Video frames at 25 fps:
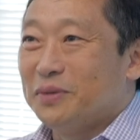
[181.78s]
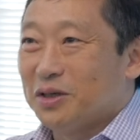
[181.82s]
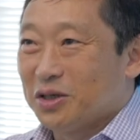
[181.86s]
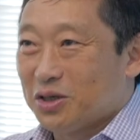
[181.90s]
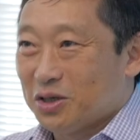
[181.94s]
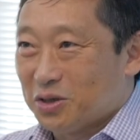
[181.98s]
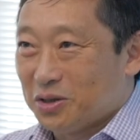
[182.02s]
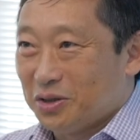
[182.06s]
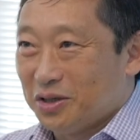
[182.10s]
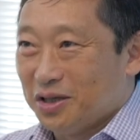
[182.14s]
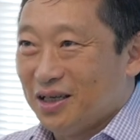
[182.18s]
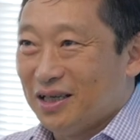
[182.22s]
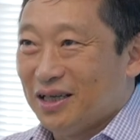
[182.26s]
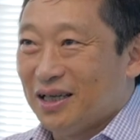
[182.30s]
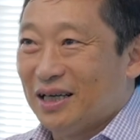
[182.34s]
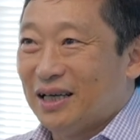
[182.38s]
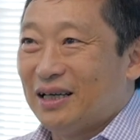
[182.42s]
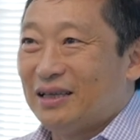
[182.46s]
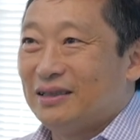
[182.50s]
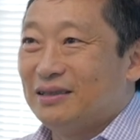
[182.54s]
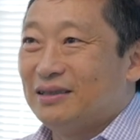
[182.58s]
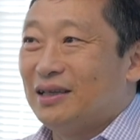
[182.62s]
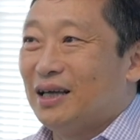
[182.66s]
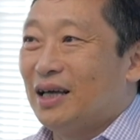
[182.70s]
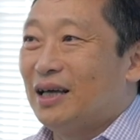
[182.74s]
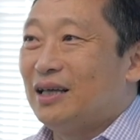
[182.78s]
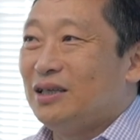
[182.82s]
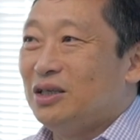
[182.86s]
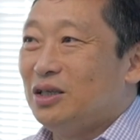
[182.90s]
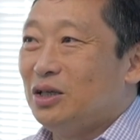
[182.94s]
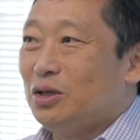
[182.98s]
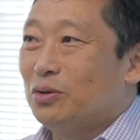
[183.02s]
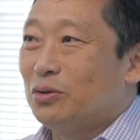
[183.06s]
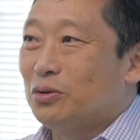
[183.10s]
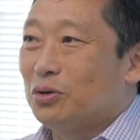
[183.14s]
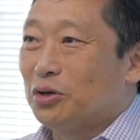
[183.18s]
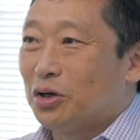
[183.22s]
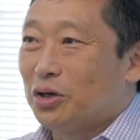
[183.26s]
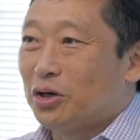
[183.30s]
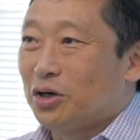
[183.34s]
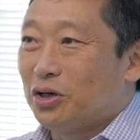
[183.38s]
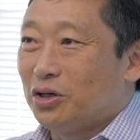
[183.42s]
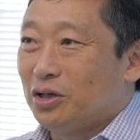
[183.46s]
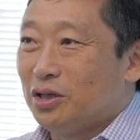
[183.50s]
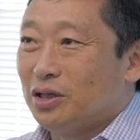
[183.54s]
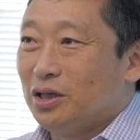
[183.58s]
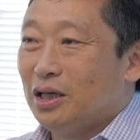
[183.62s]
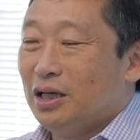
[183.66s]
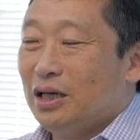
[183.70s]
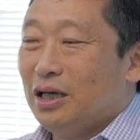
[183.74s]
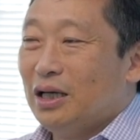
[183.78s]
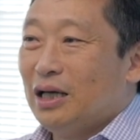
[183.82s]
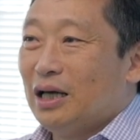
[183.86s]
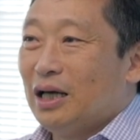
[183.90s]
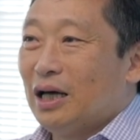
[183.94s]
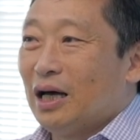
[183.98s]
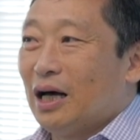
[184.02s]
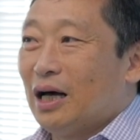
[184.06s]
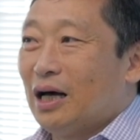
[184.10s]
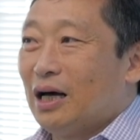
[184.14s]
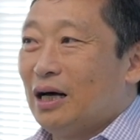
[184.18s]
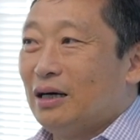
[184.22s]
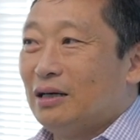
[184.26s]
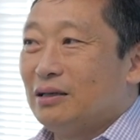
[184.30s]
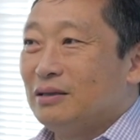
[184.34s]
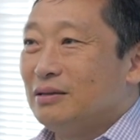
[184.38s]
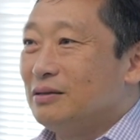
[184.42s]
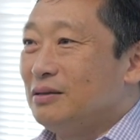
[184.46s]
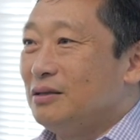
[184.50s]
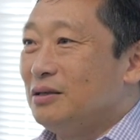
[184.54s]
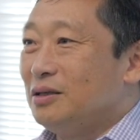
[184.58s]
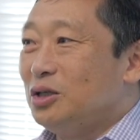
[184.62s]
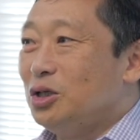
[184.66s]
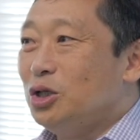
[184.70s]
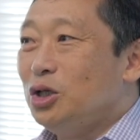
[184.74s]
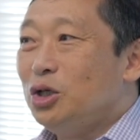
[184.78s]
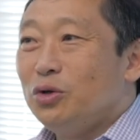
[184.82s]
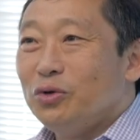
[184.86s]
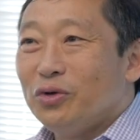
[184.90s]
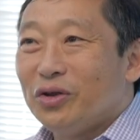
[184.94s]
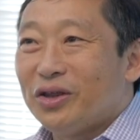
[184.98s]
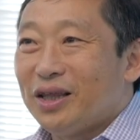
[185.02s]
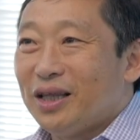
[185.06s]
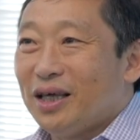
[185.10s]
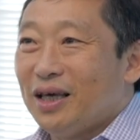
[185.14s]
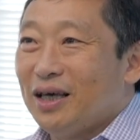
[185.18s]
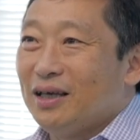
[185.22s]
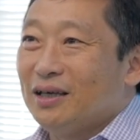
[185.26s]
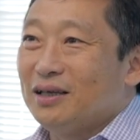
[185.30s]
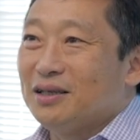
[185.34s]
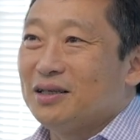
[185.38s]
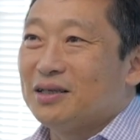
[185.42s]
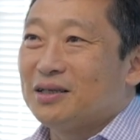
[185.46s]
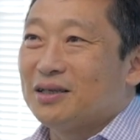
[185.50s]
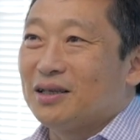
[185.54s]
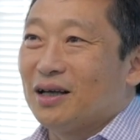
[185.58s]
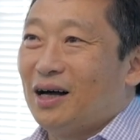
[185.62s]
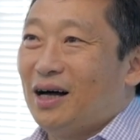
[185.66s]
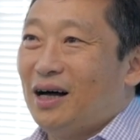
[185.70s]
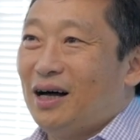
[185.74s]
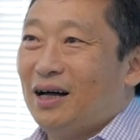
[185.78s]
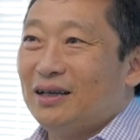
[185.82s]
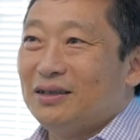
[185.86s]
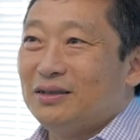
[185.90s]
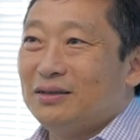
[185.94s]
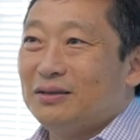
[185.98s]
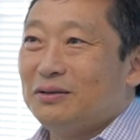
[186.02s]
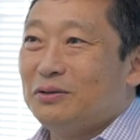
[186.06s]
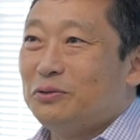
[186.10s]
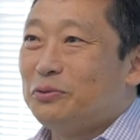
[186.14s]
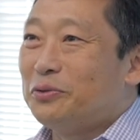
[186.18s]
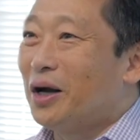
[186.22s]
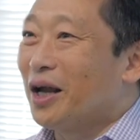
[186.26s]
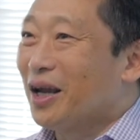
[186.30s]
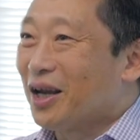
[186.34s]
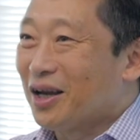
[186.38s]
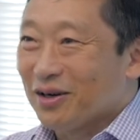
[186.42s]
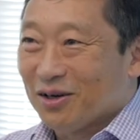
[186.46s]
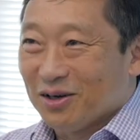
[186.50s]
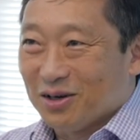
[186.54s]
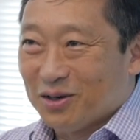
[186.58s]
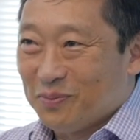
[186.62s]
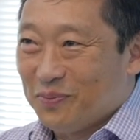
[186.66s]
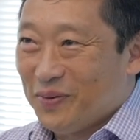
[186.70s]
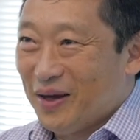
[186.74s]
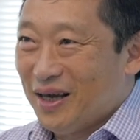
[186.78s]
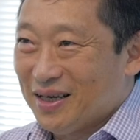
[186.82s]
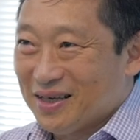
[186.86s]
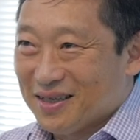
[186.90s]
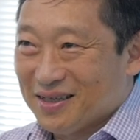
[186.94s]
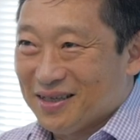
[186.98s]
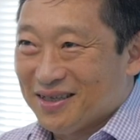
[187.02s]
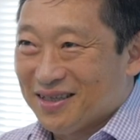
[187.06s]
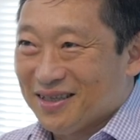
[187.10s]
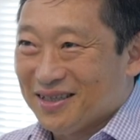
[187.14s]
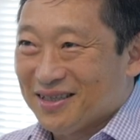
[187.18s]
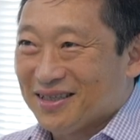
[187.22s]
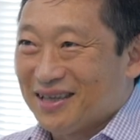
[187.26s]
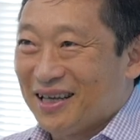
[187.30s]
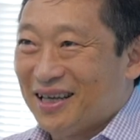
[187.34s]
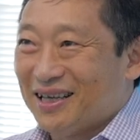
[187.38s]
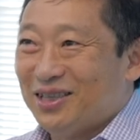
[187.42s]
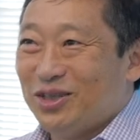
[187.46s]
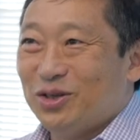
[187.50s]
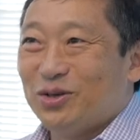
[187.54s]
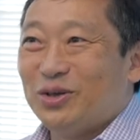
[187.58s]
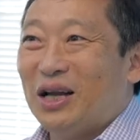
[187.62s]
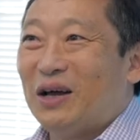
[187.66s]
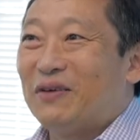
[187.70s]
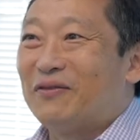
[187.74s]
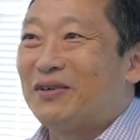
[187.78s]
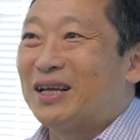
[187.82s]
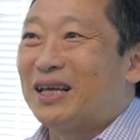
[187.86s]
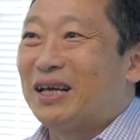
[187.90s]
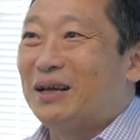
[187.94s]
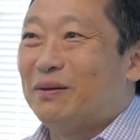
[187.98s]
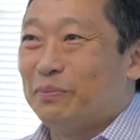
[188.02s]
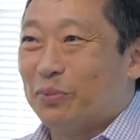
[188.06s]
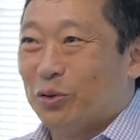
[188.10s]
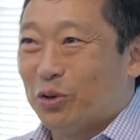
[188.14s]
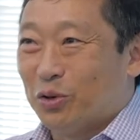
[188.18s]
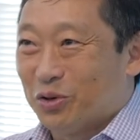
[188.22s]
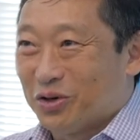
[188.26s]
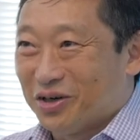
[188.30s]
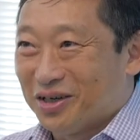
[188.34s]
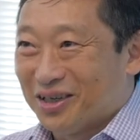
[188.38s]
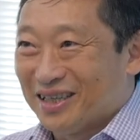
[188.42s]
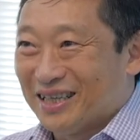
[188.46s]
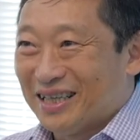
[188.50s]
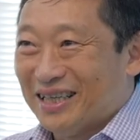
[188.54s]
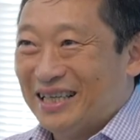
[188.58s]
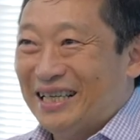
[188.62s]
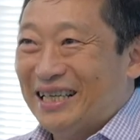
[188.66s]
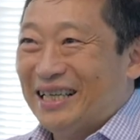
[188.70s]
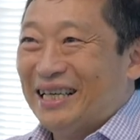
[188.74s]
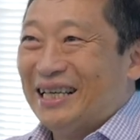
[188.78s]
a mystery and, and you learn uh, new things on regular basis and you never get bored.